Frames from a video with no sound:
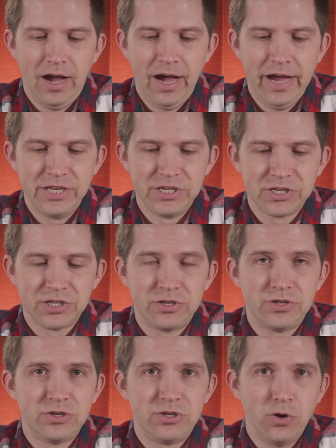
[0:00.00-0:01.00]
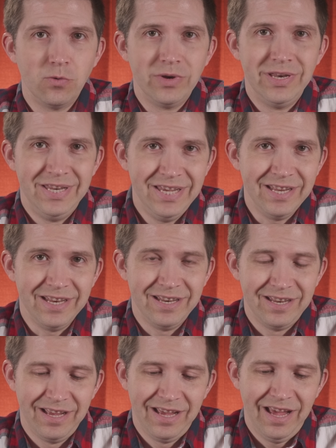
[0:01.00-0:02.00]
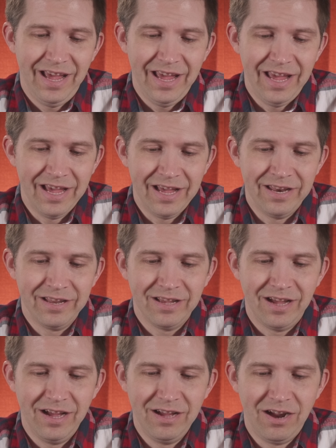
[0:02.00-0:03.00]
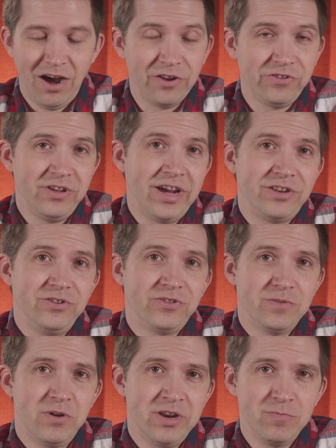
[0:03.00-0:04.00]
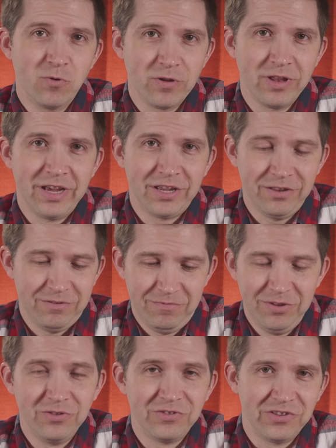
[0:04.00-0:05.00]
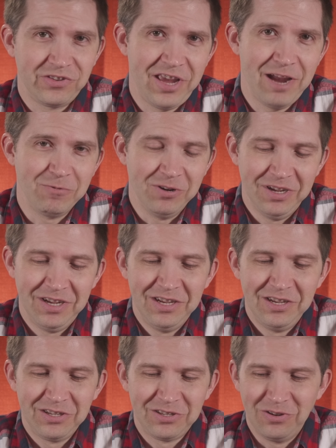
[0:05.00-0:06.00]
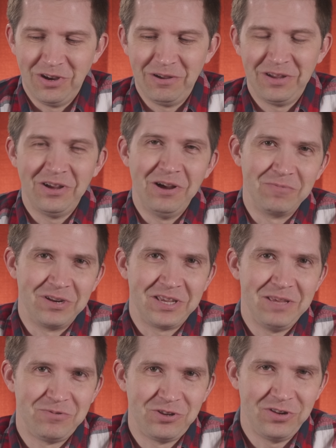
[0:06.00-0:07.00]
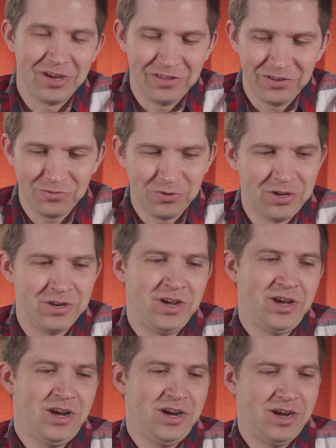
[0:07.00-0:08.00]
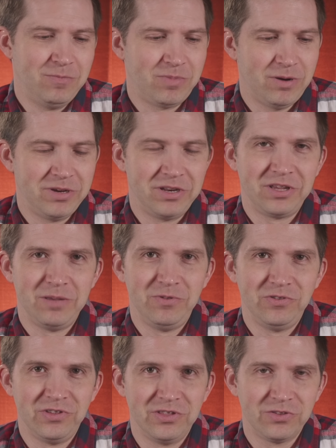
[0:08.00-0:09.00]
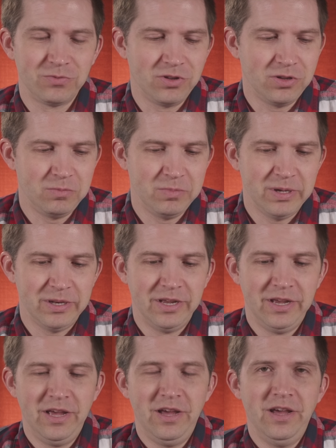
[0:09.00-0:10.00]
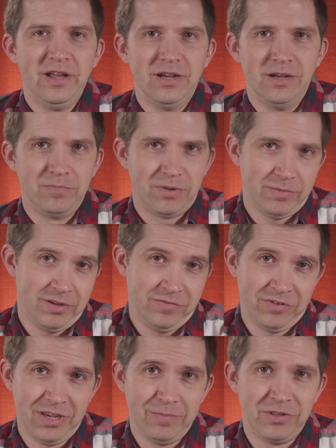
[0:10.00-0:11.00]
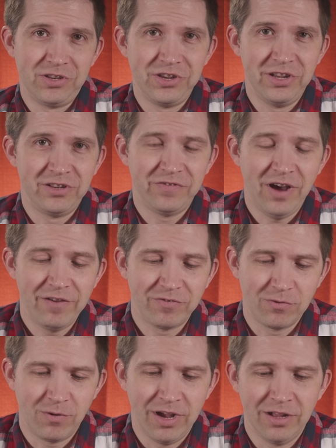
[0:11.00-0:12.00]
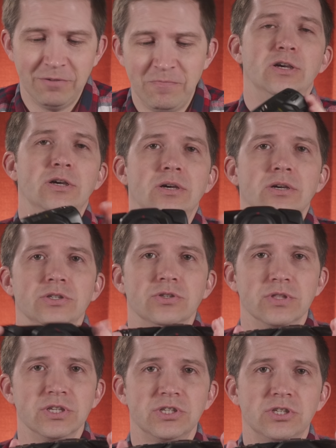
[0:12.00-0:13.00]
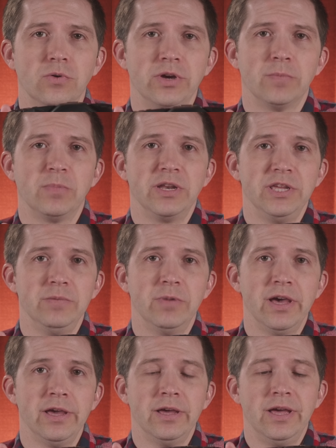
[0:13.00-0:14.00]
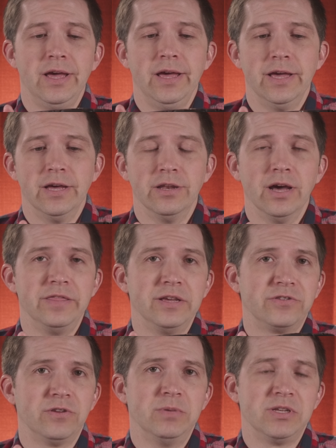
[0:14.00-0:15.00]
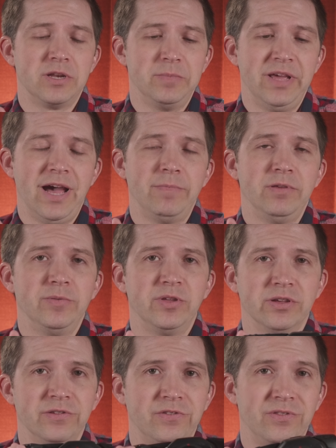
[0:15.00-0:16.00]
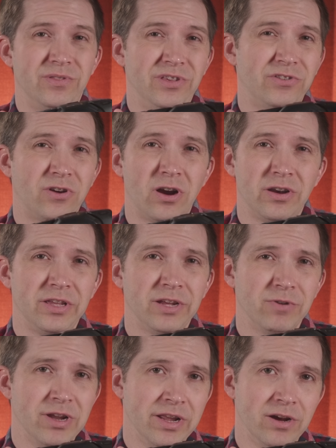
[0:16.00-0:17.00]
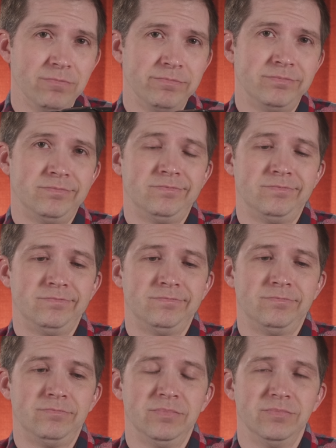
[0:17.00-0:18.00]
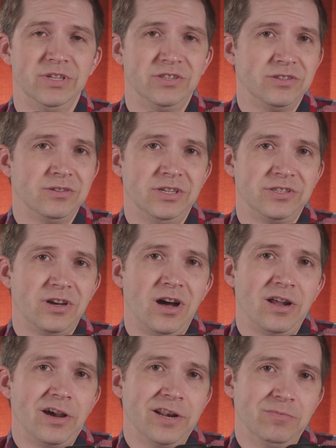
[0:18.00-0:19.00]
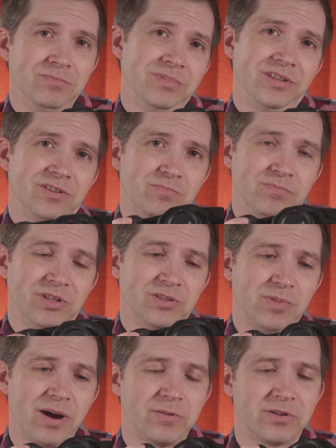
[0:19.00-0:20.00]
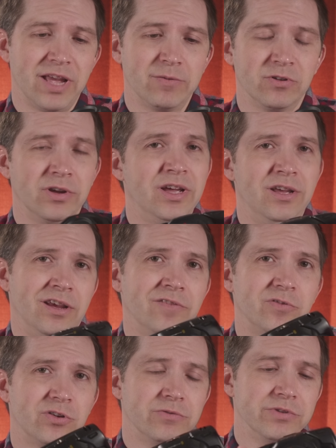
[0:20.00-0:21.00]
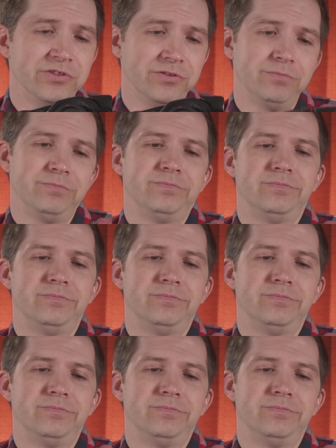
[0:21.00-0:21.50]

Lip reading: I just don't need it. And honestly, I could use the money more than I could use this camera. So I'm going to keep shooting on this one. I'm probably going to keep using this one a little bit, and I'll probably even keep the GH5 for a while. So this is going up on eBay, and I think somebody's going to be happy because these are hard to get right now. It's a hot item. It's a popular camera, and for good reason.